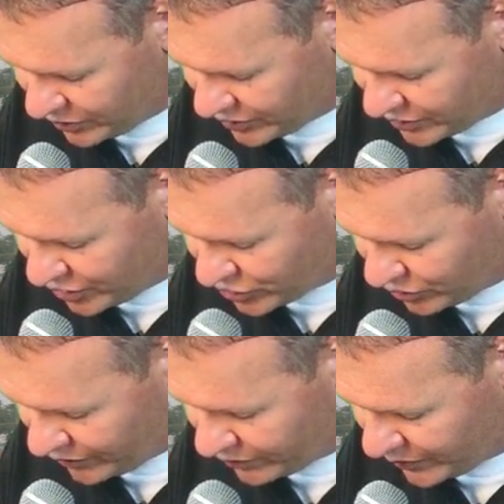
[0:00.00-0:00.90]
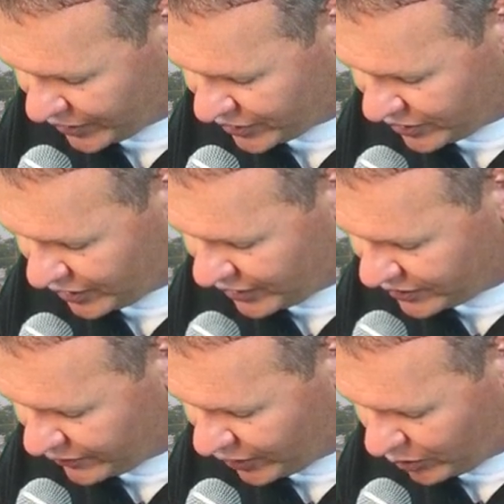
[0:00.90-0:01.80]
As soon as additional information
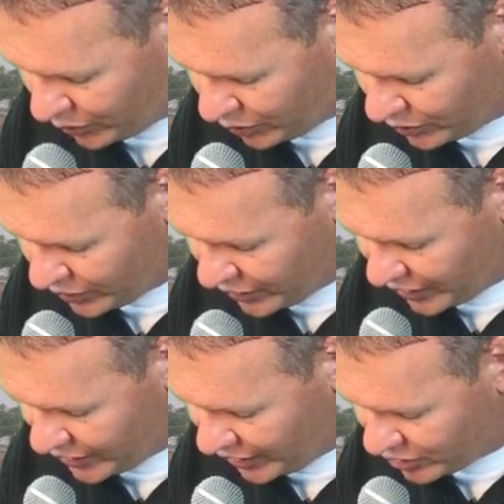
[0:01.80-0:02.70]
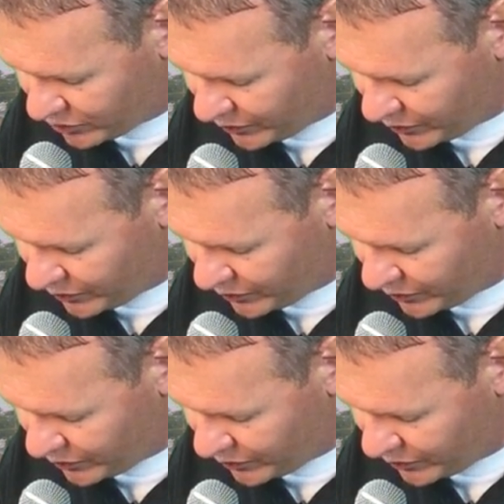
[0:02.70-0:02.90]
is available, an